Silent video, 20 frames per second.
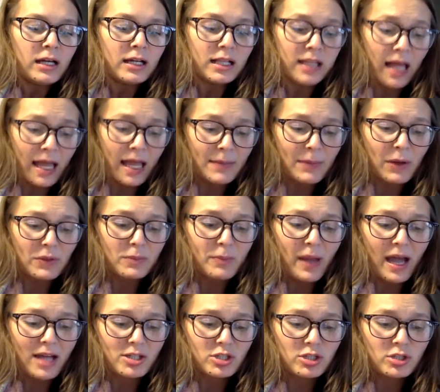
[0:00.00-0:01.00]
"Climb out the
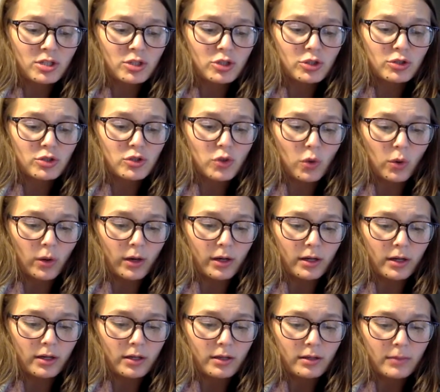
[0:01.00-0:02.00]
passenger's
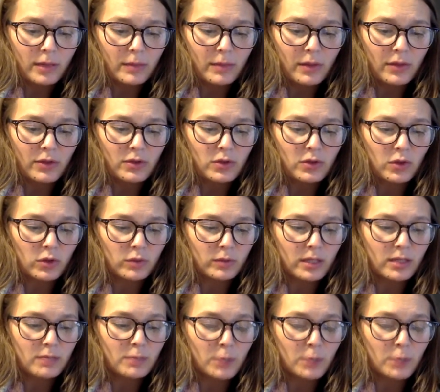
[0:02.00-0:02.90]
door," my mother told me.